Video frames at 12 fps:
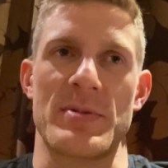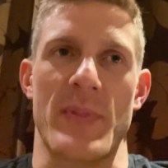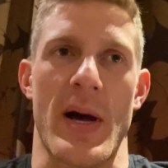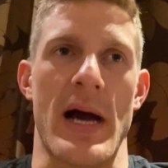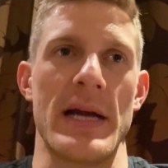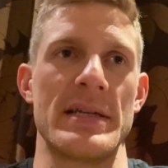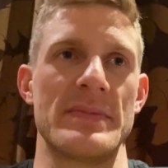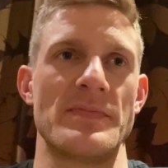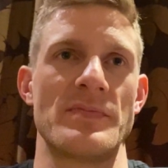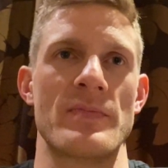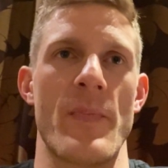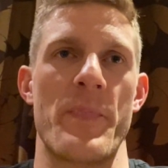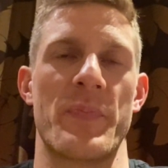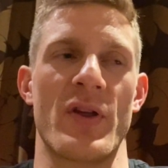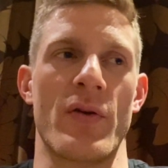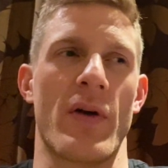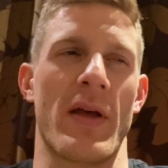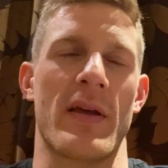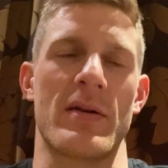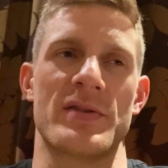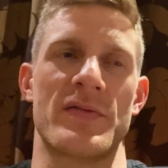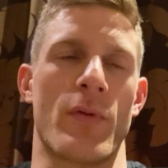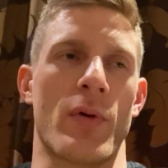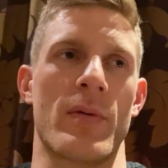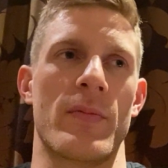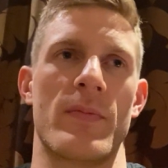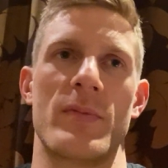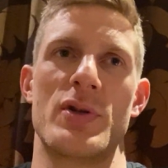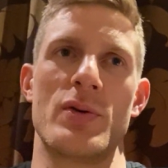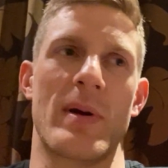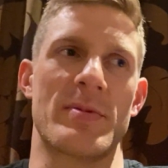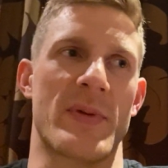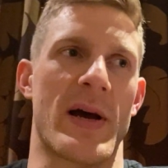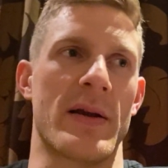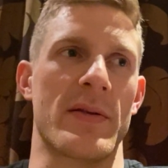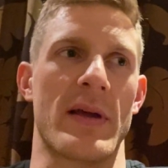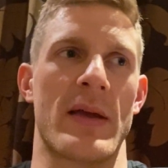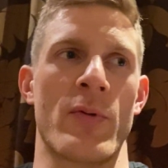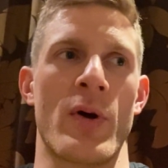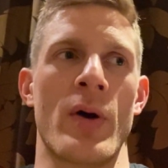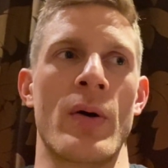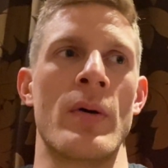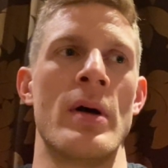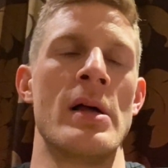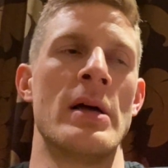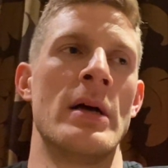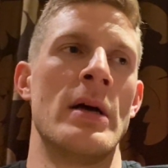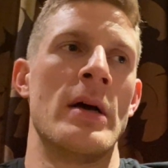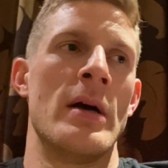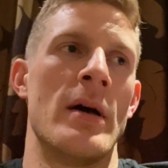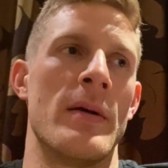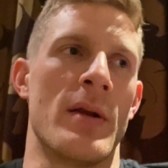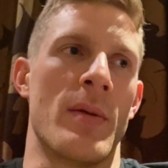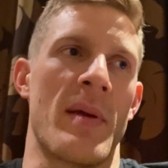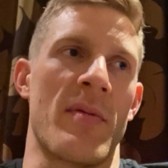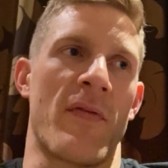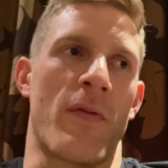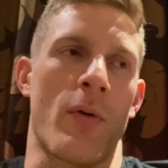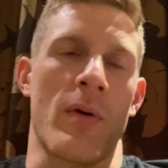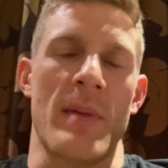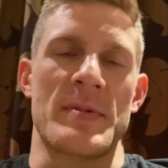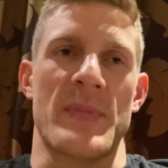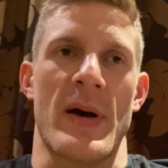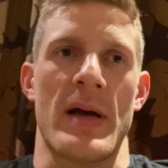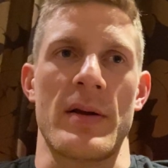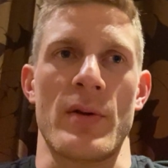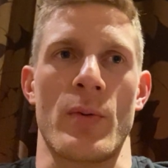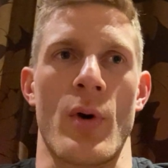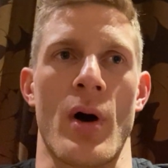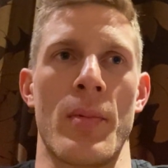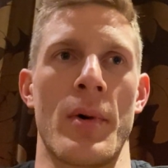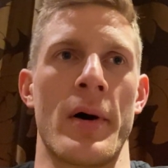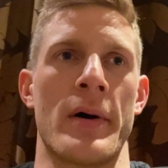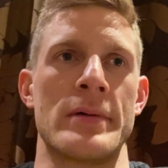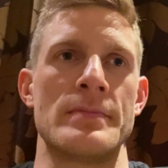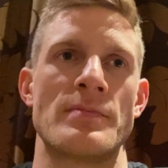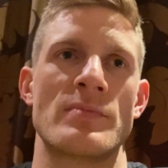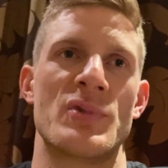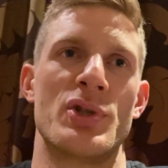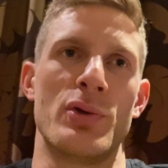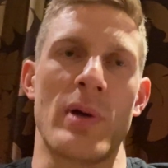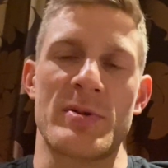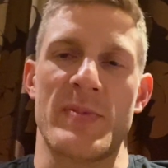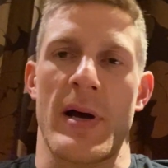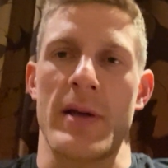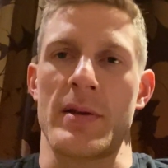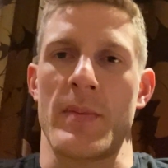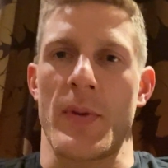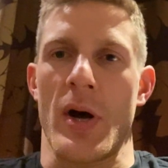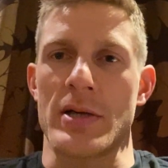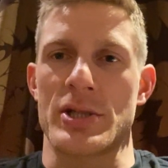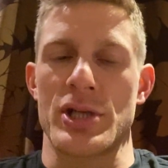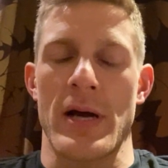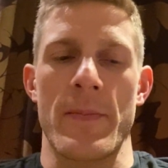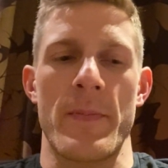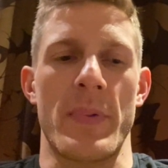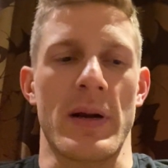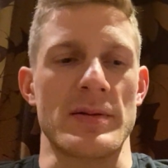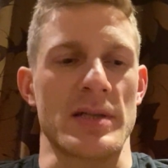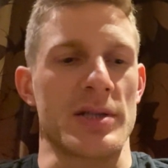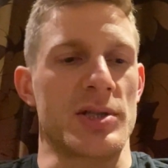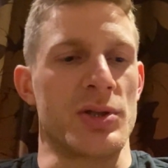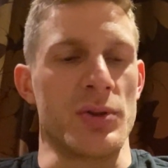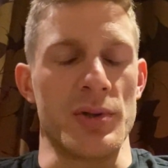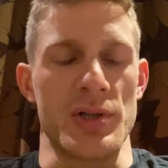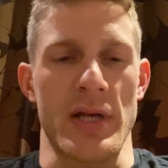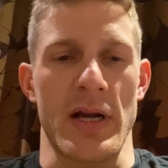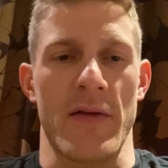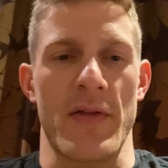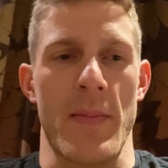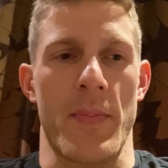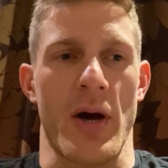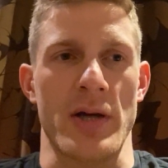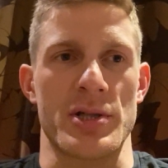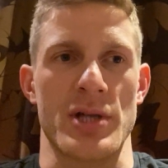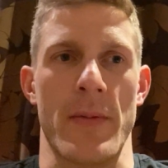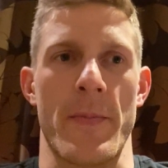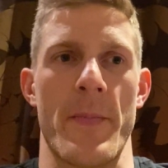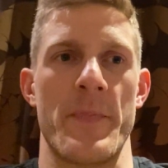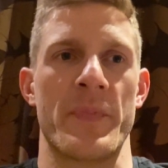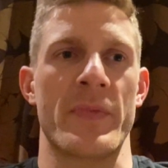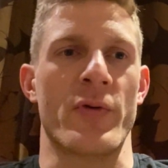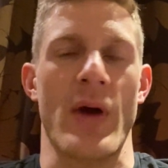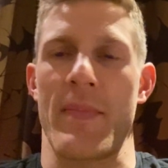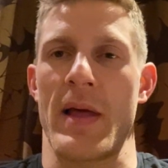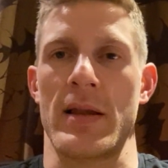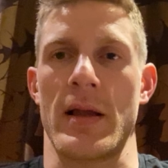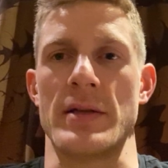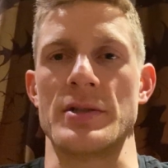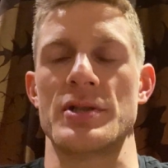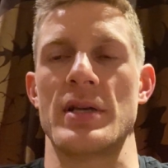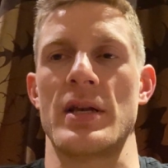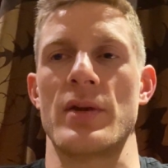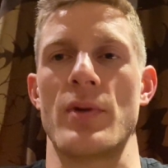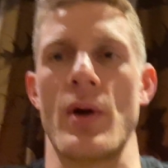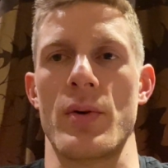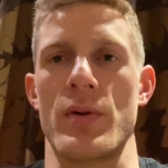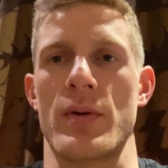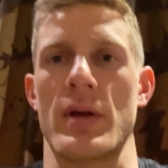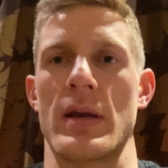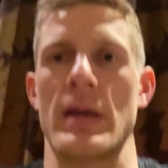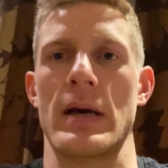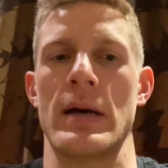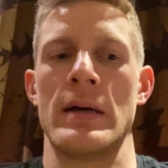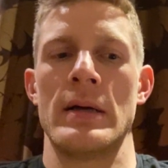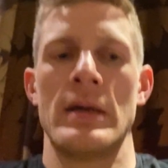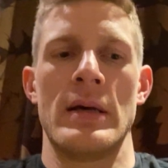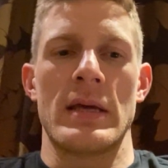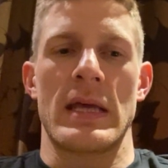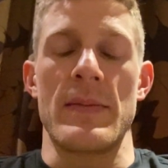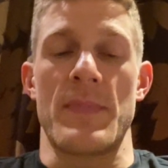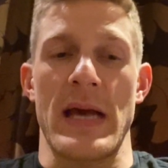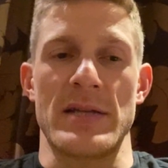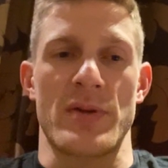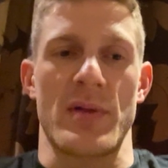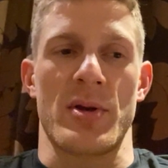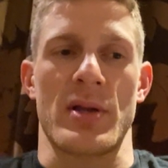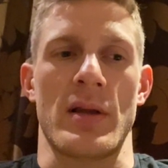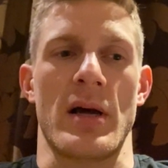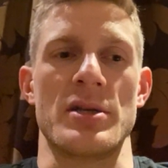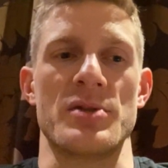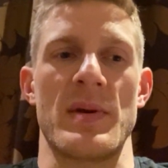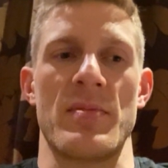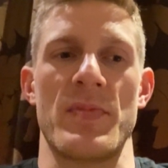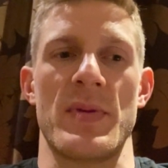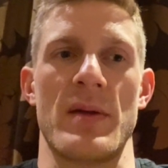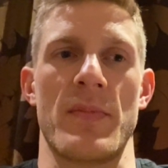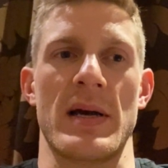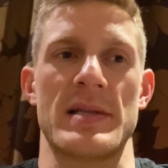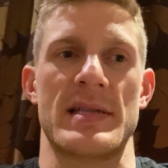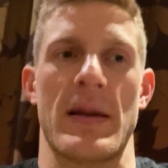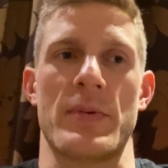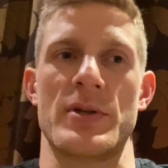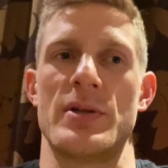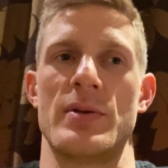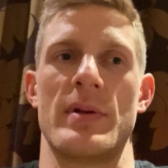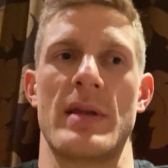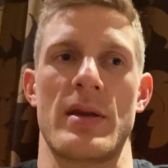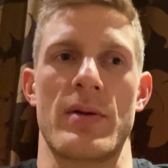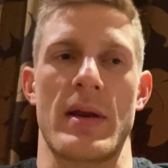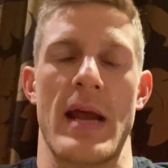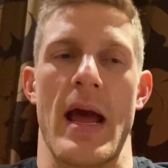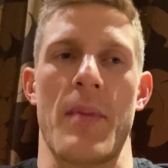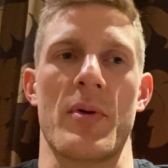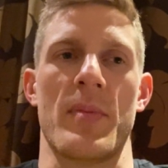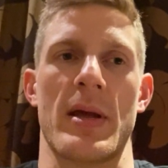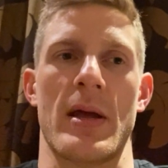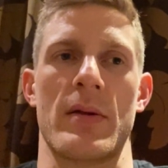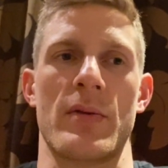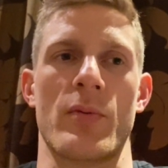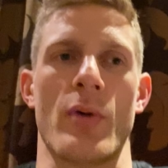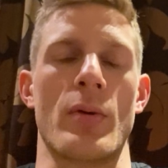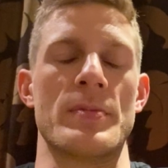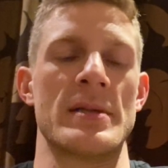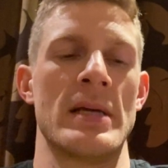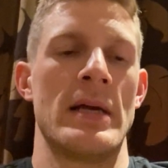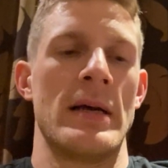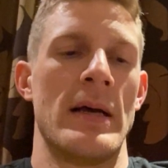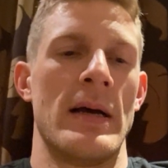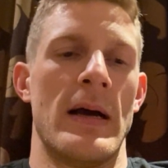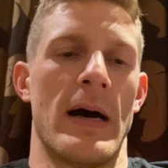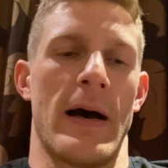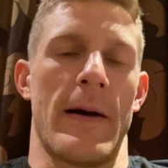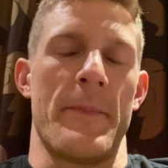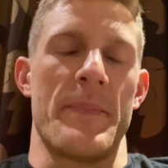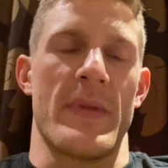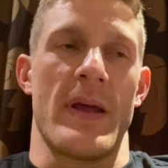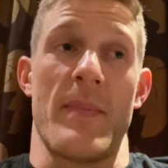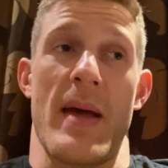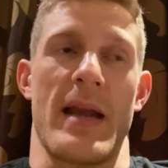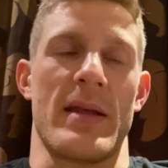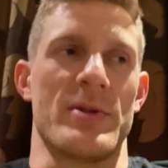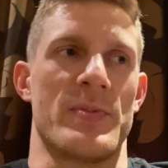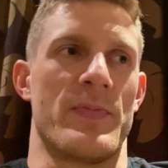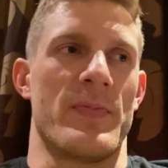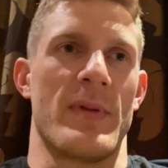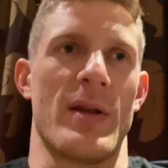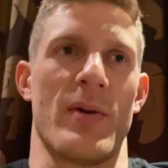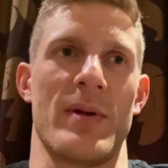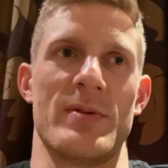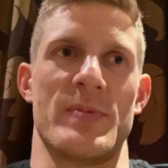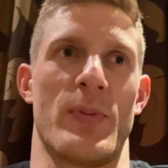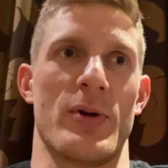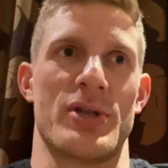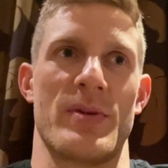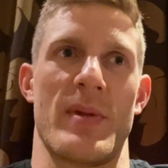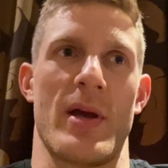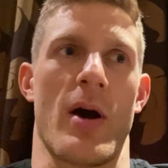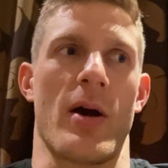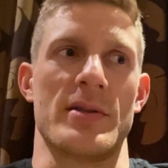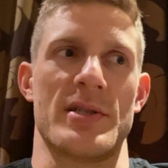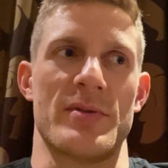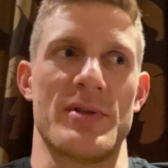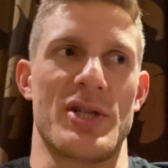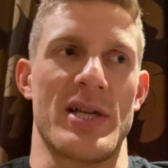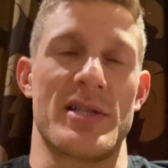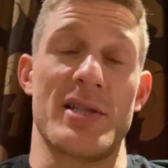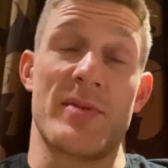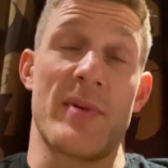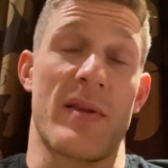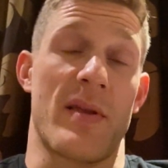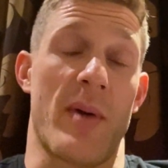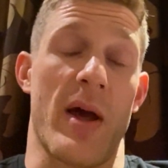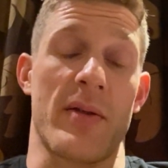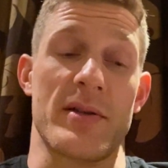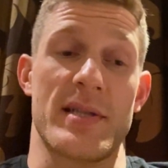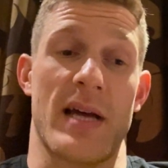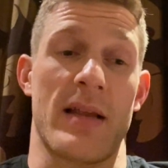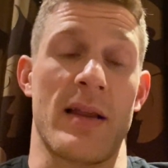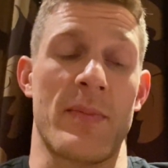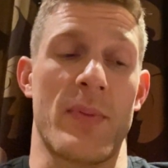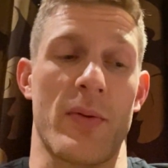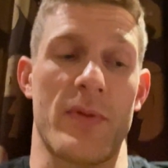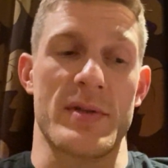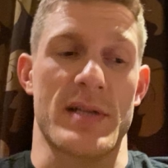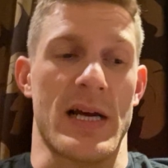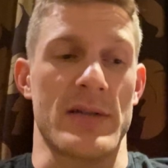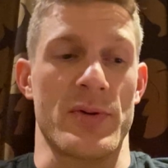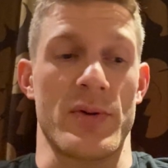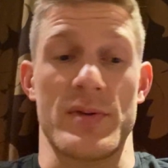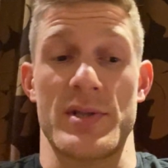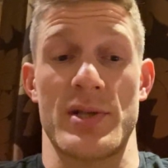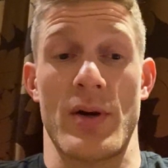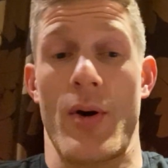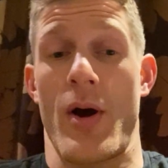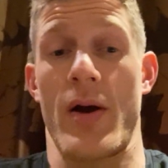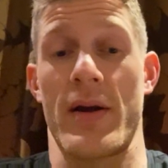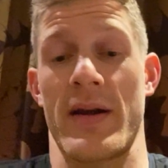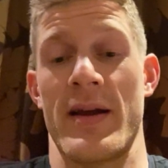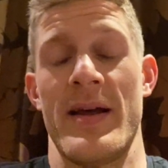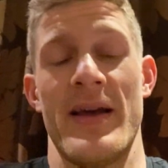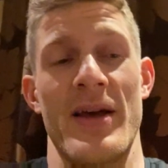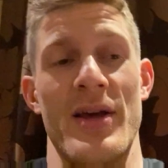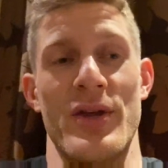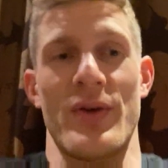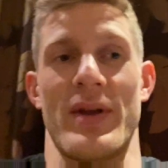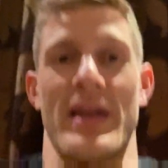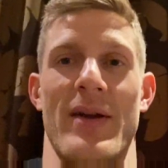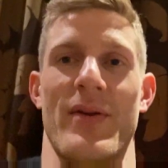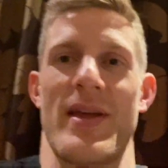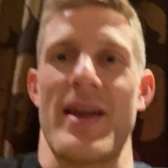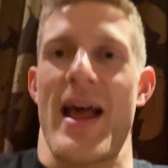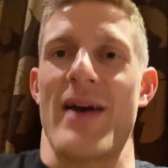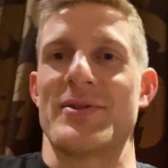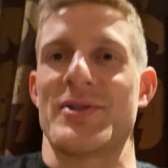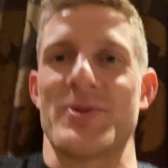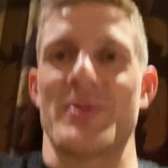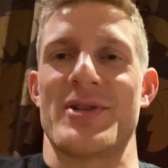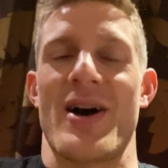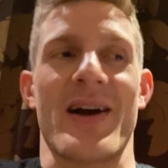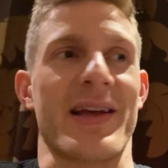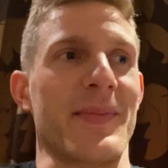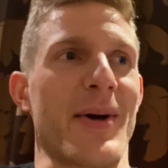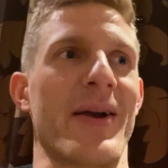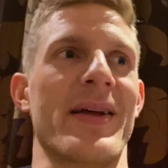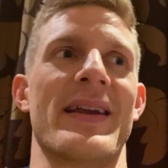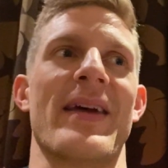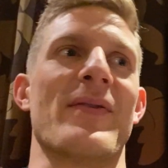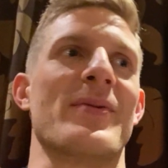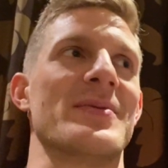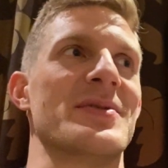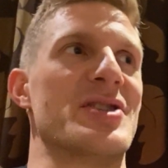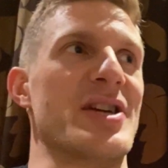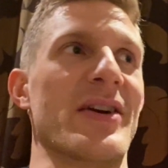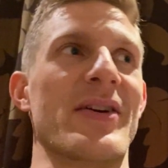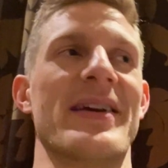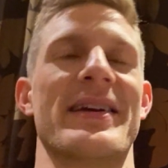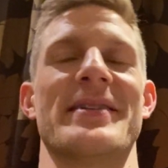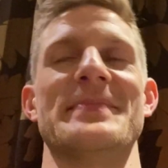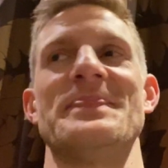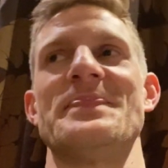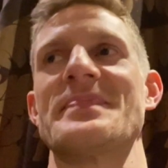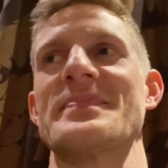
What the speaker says: behind him. I think I was 2 reps behind on the row, maybe 4 reps behind on the wall ball, 2 reps behind on the box jump. But I was like, as soon as you get off that box jump, grab that lunge, and you can keep pace with him on the lunge, maybe beat him by a step or two, and then you can hammer him again on the ropes. And man, he was pushing me hard, and so was Jason Smith to my other side. Like, both those guys were going so hard, and you could hear the announcers were talking about it, and everyone was cheering, and